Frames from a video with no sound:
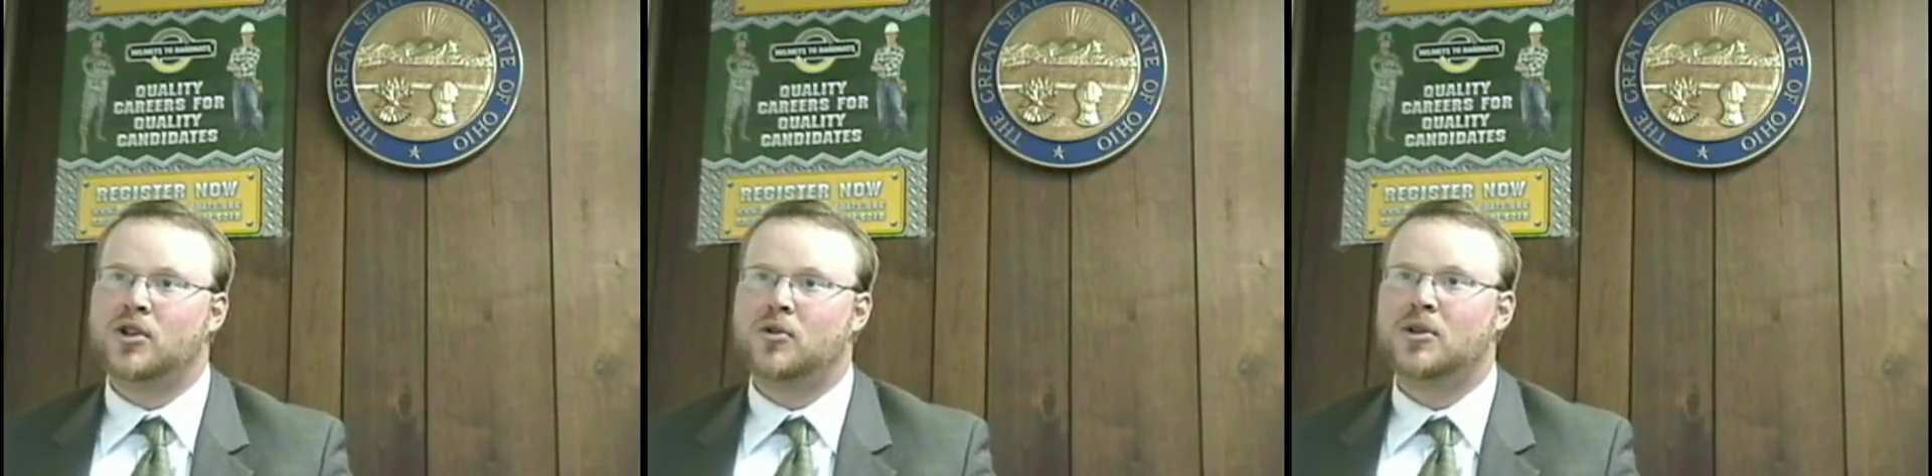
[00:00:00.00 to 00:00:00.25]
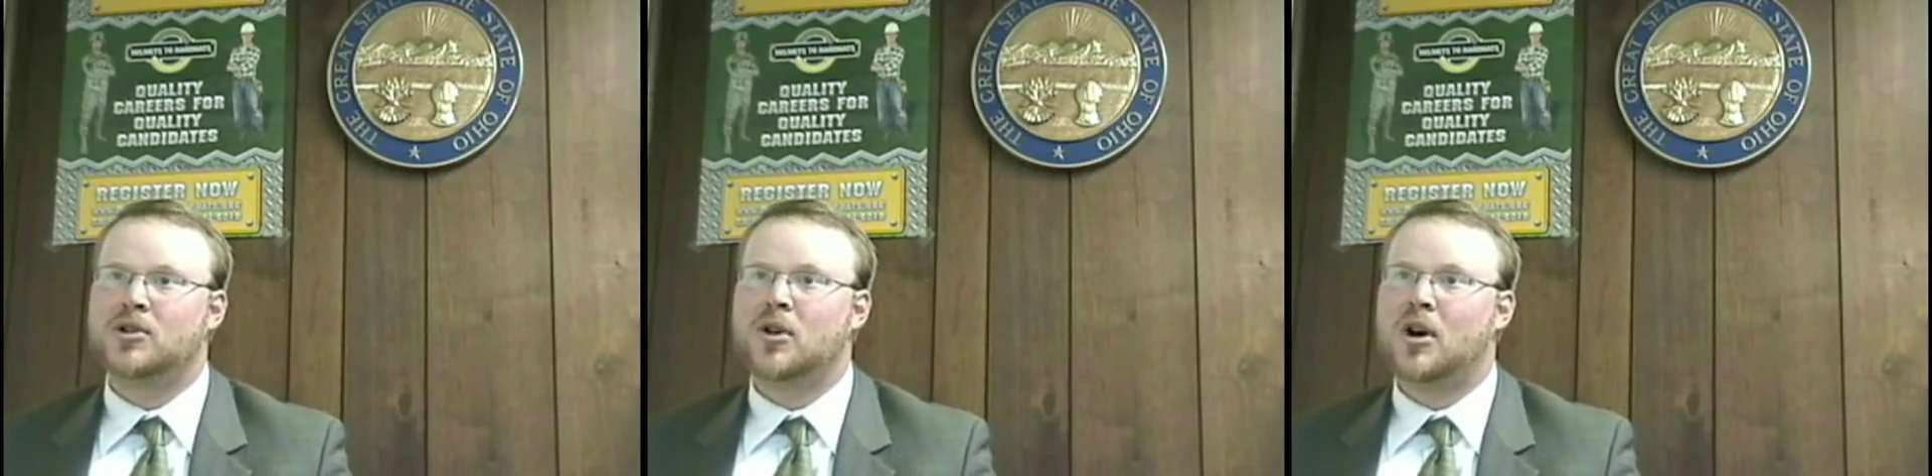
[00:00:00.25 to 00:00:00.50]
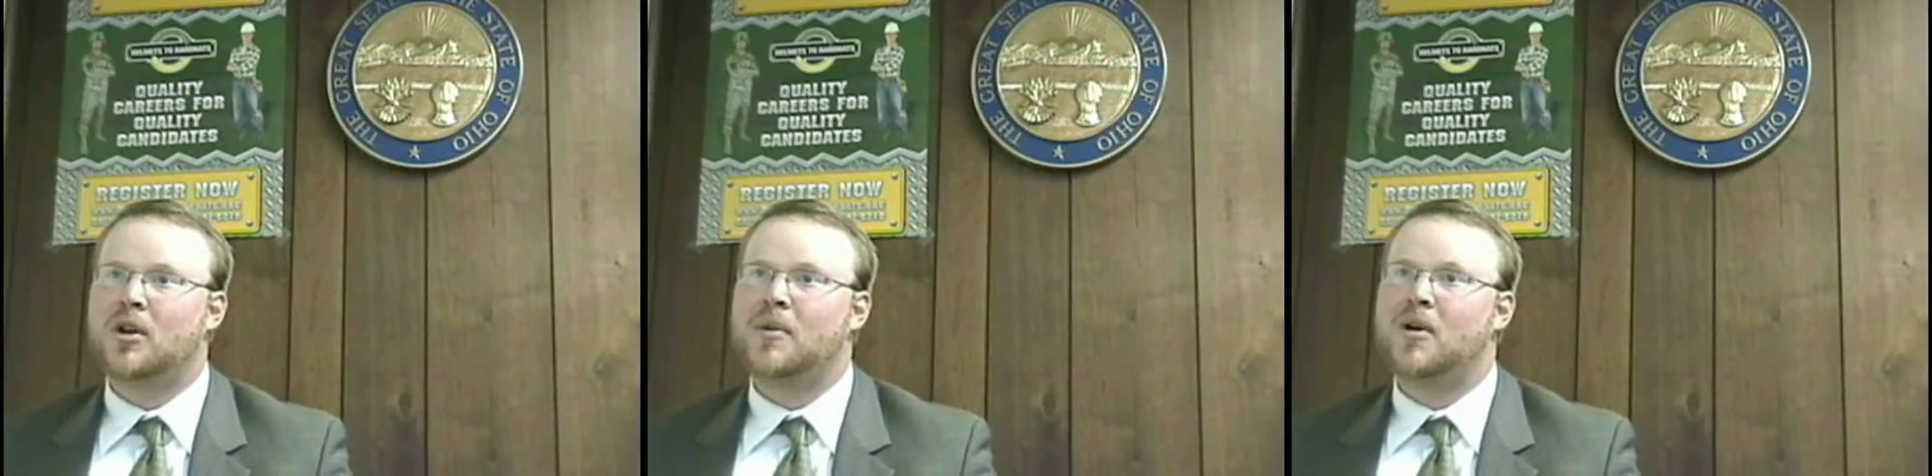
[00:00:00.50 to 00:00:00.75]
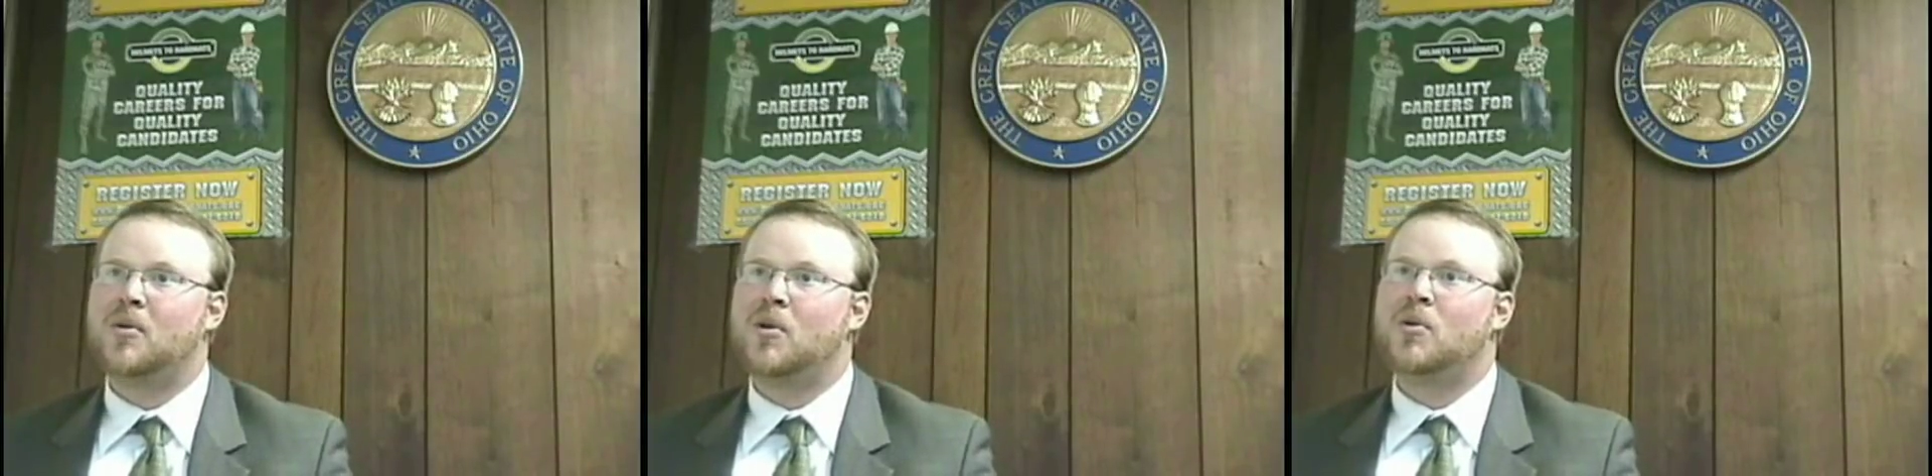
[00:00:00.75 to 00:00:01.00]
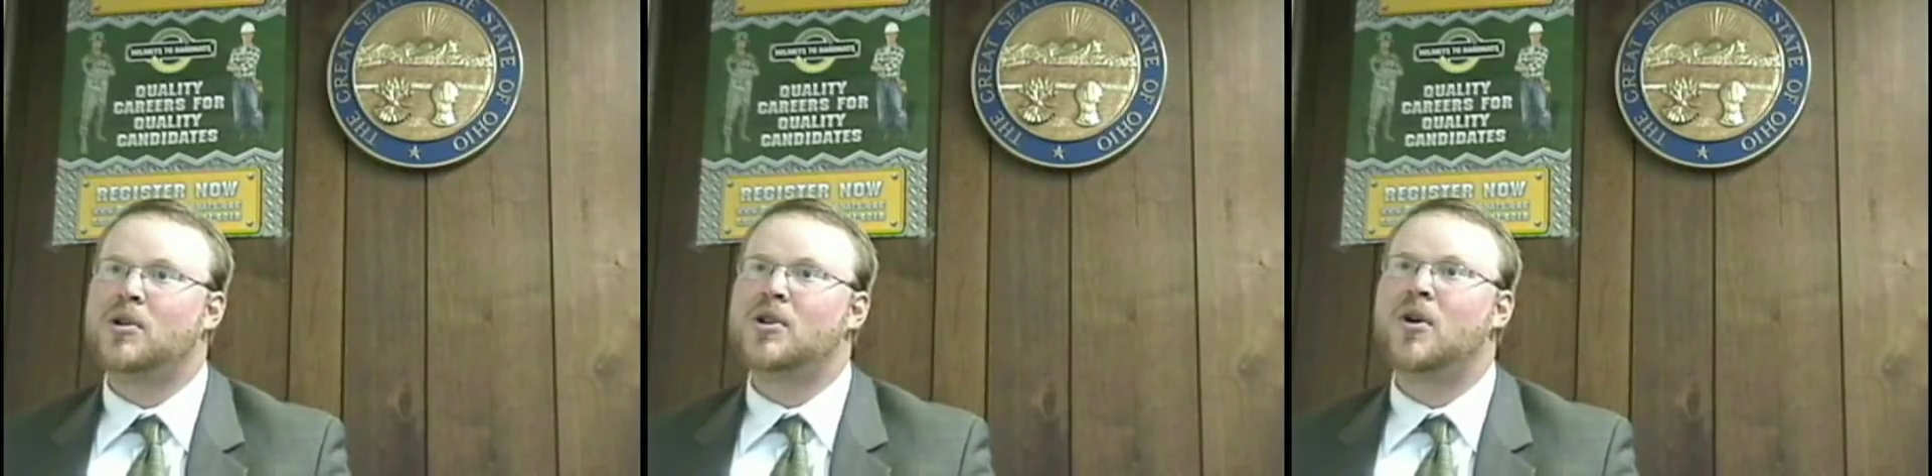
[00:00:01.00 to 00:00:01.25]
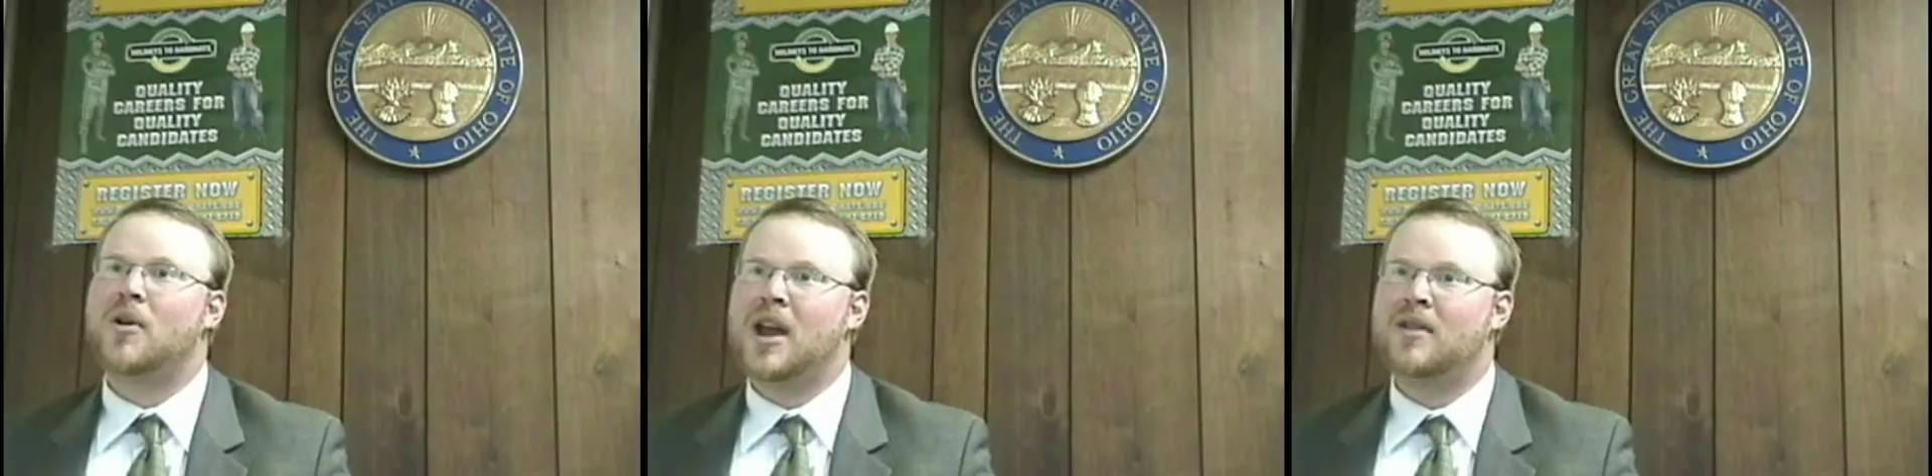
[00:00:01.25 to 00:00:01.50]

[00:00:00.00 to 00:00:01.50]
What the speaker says: Everybody's talking about what we don't